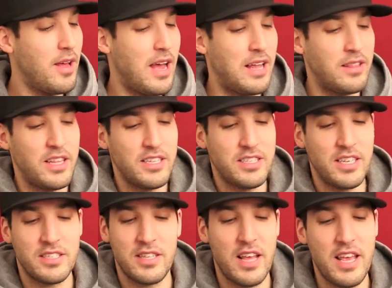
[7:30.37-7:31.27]
And this
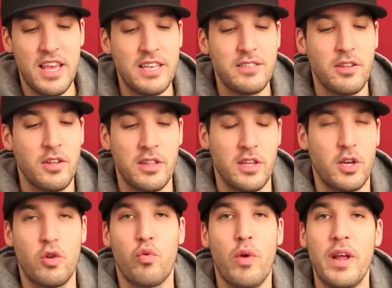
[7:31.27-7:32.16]
is easily
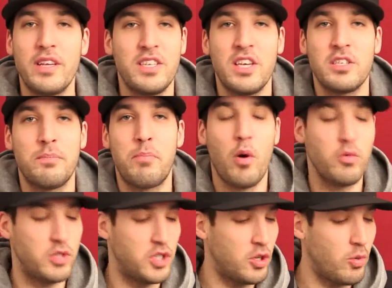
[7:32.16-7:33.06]
the craziest
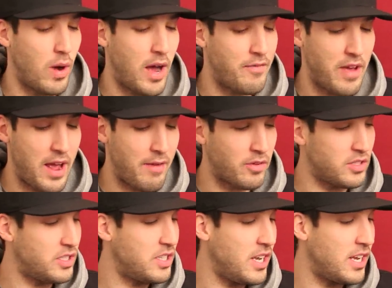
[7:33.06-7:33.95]
boat shoe I've ever
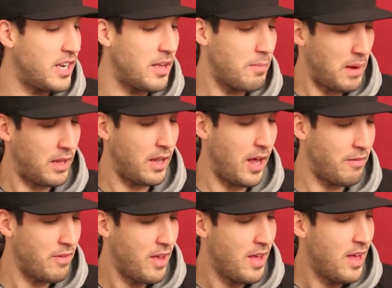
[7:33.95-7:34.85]
seen in my
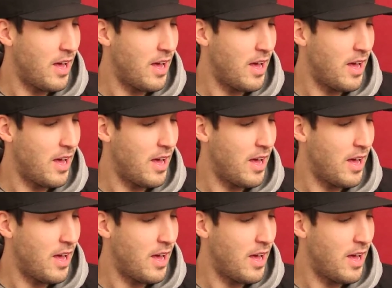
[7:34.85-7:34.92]
life.